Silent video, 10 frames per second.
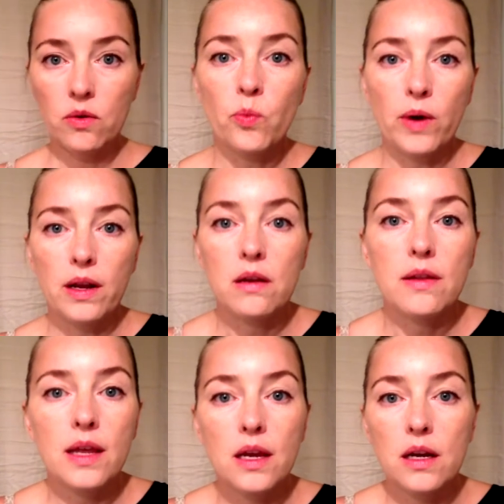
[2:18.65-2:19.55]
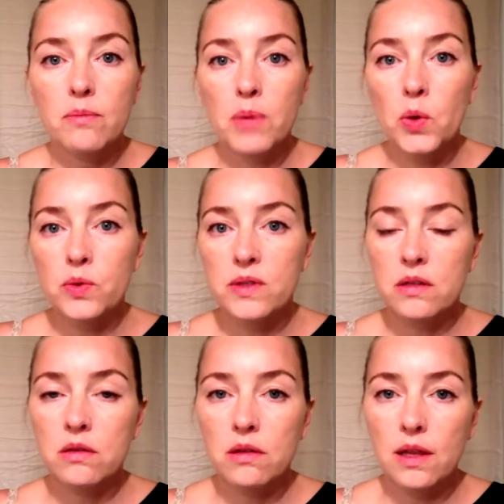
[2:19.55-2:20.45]
when they post
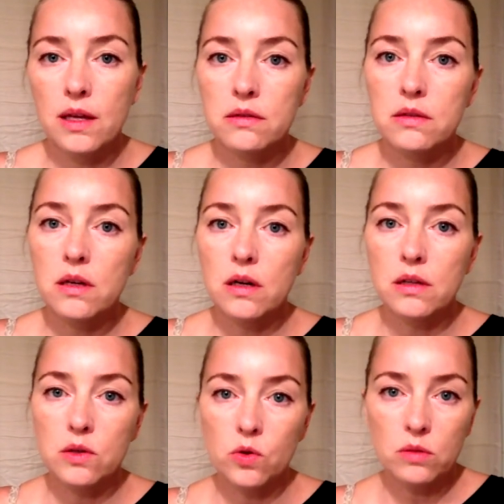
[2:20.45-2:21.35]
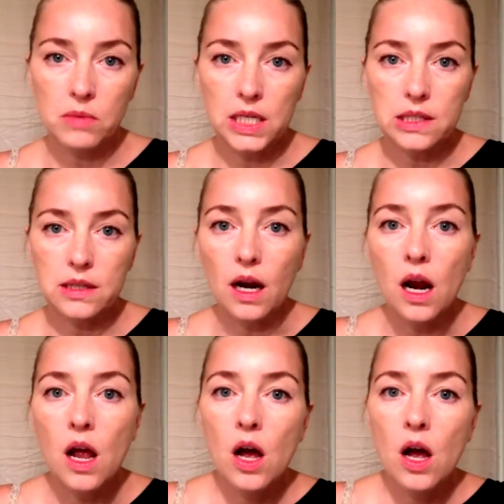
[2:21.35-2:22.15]
things on social media saying,